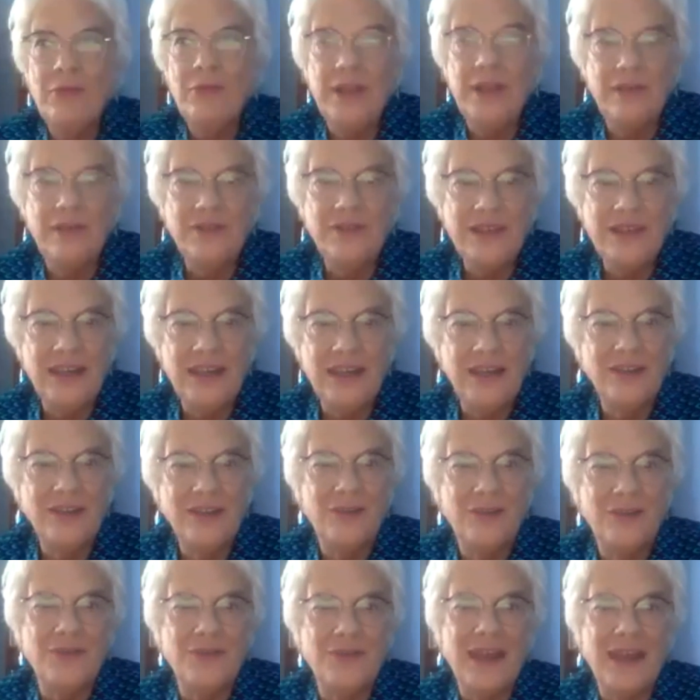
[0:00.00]
love to
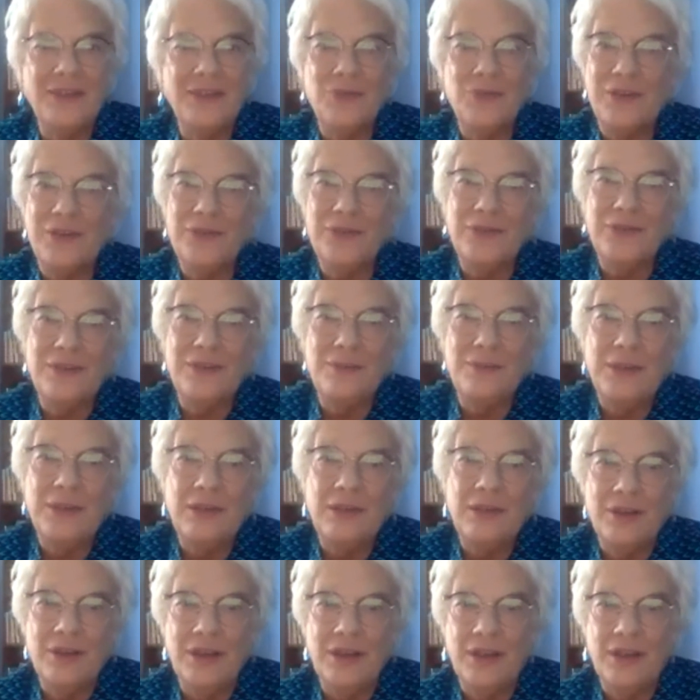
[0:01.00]
answer that question
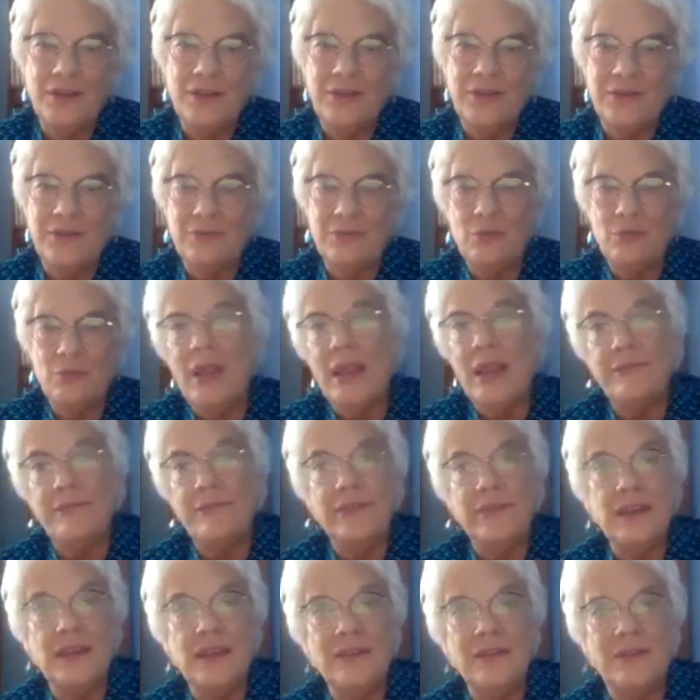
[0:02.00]
because, well,
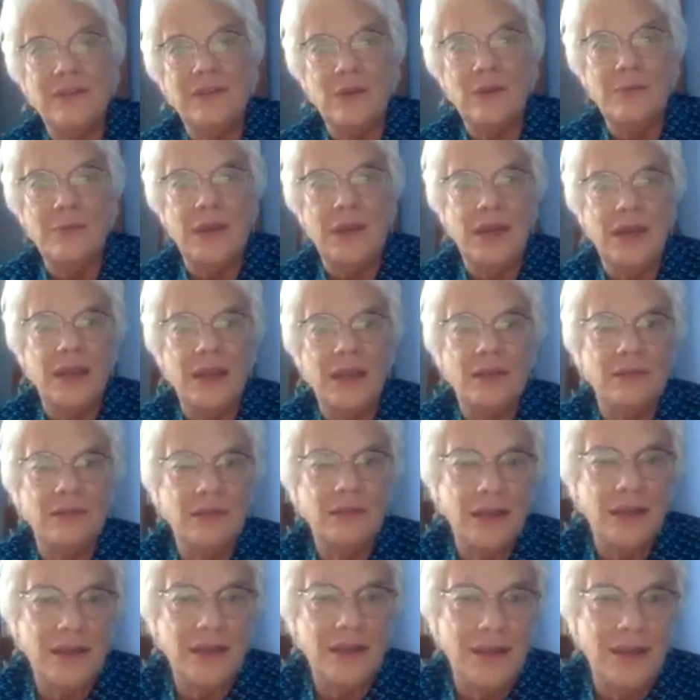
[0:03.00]
I've seen so many.
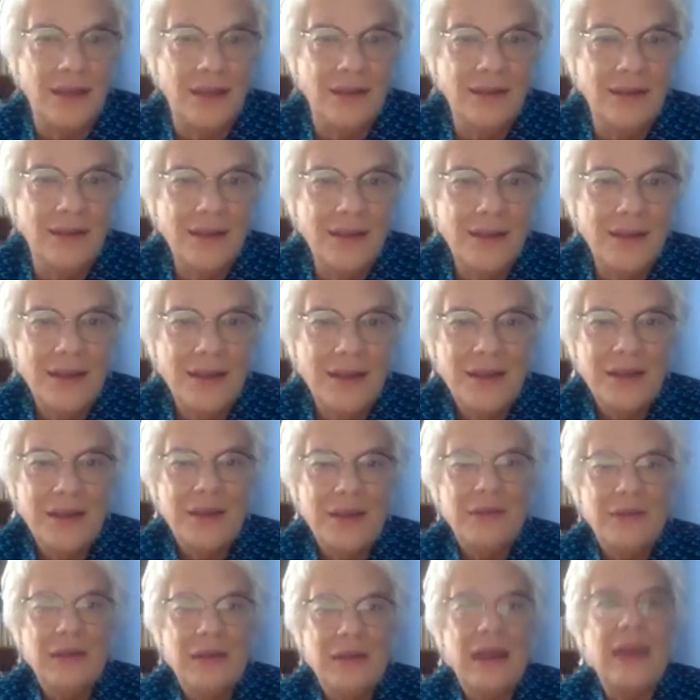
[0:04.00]
I
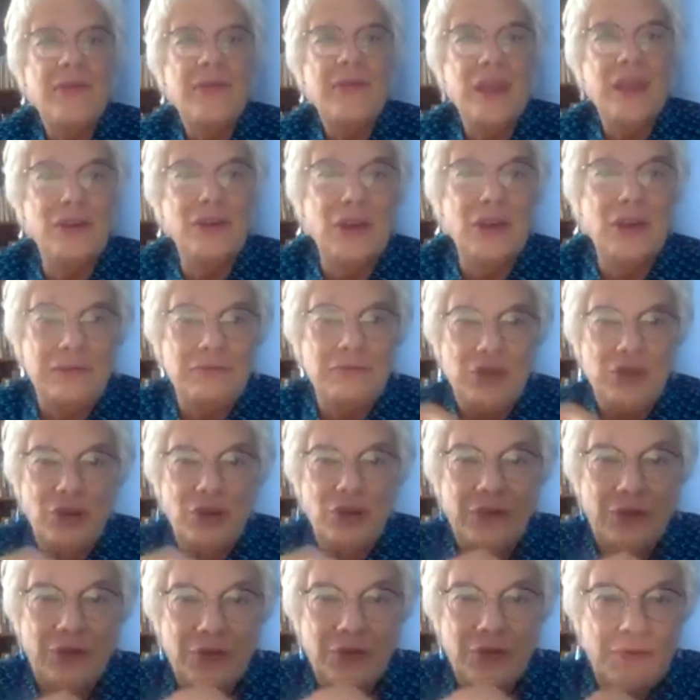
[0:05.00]
think
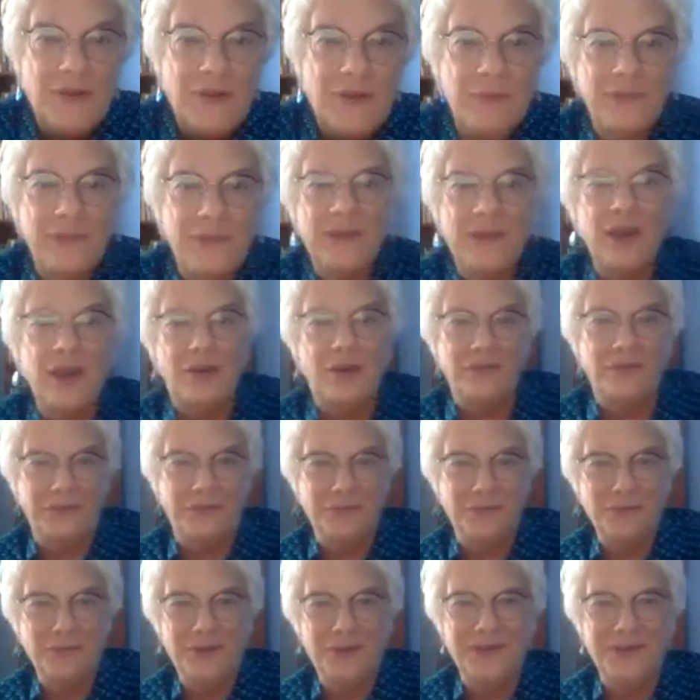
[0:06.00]
Yussuf himself
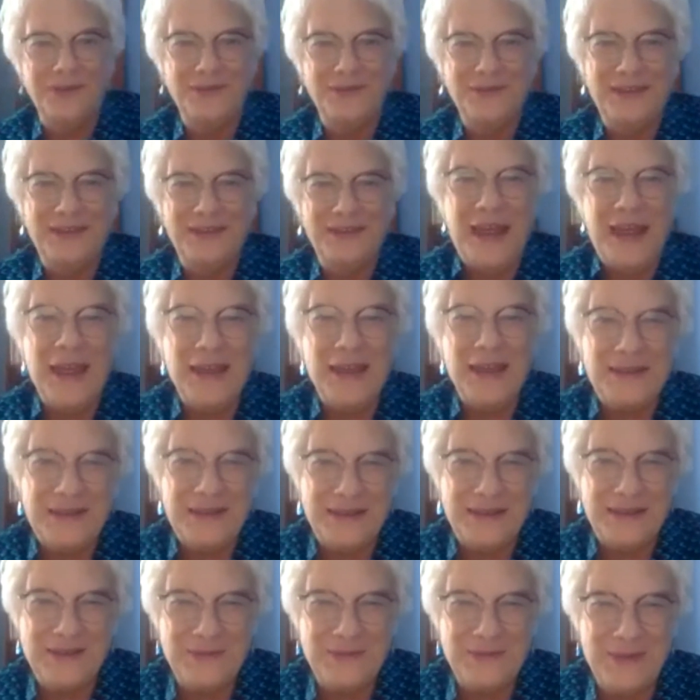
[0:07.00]
was
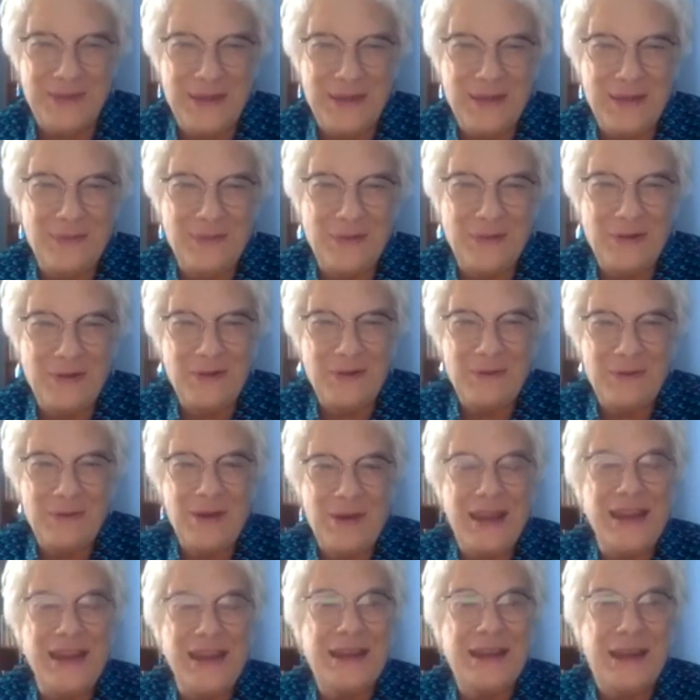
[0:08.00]
touched by the program
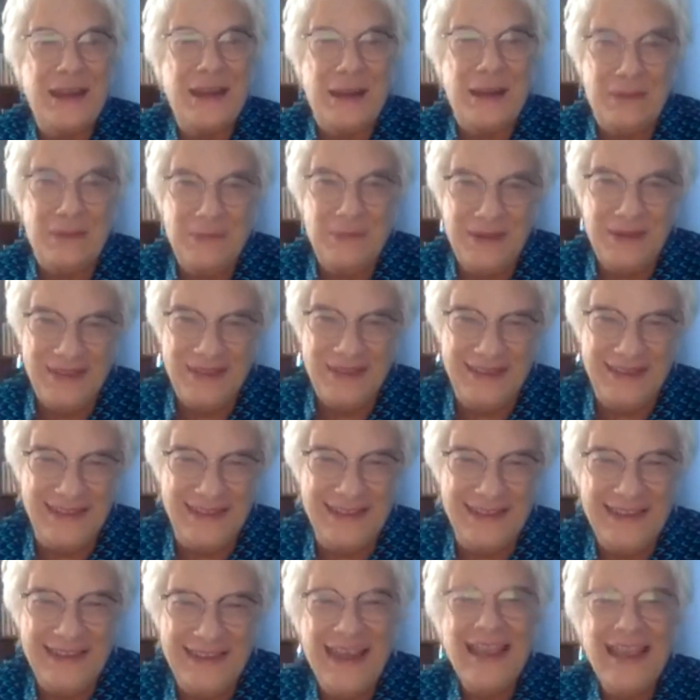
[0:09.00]
when he came.
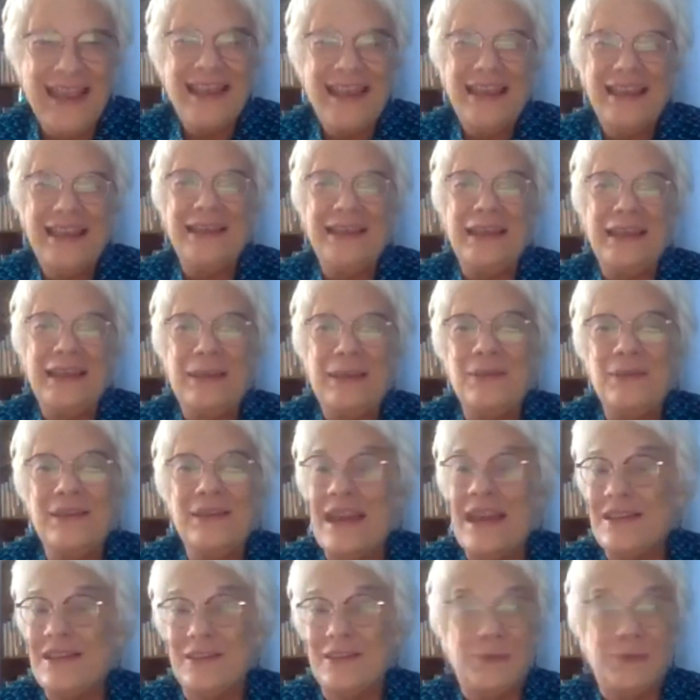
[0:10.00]

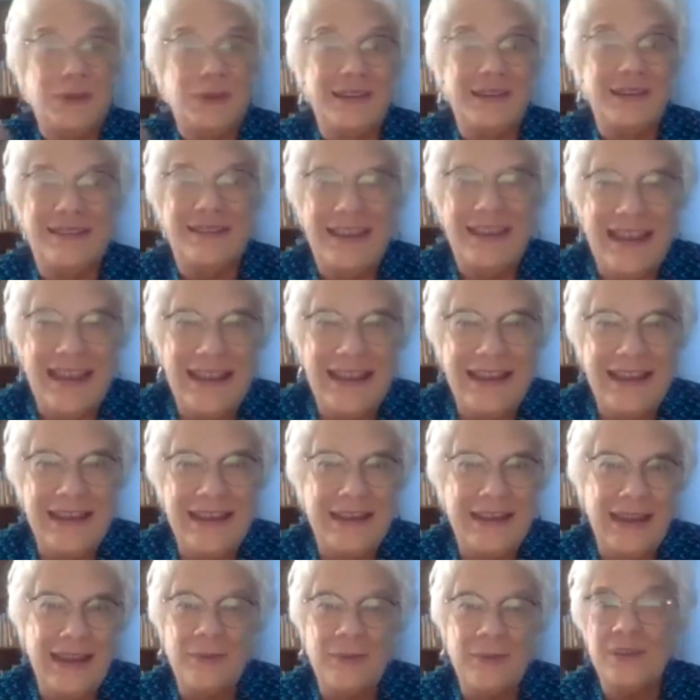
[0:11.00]
I just want to say,
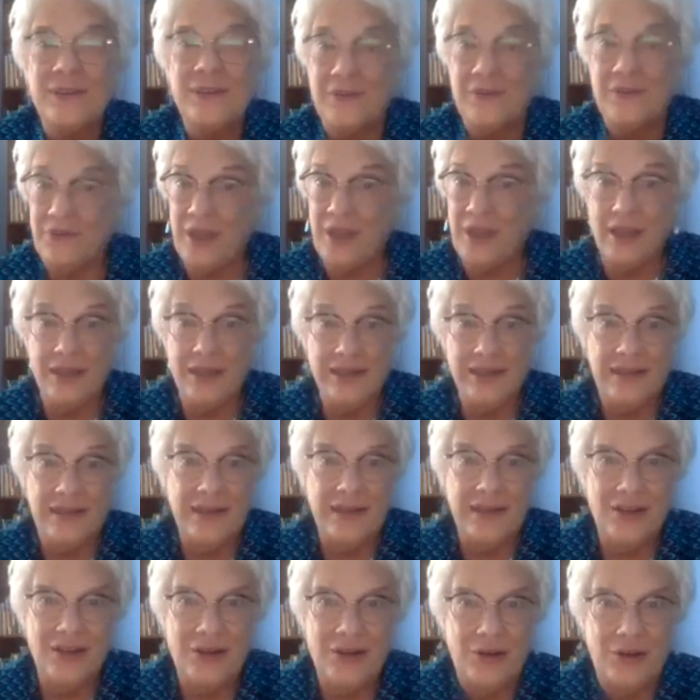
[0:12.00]
he came as a
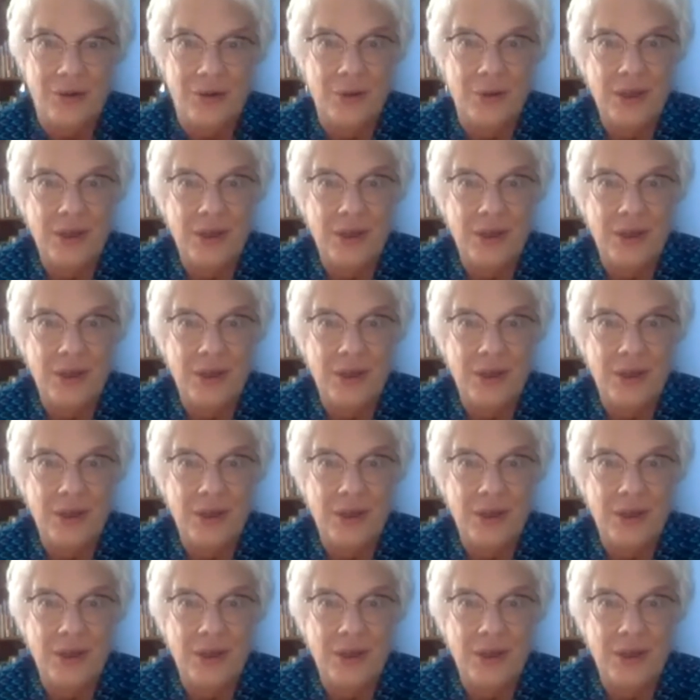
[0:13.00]
volunteer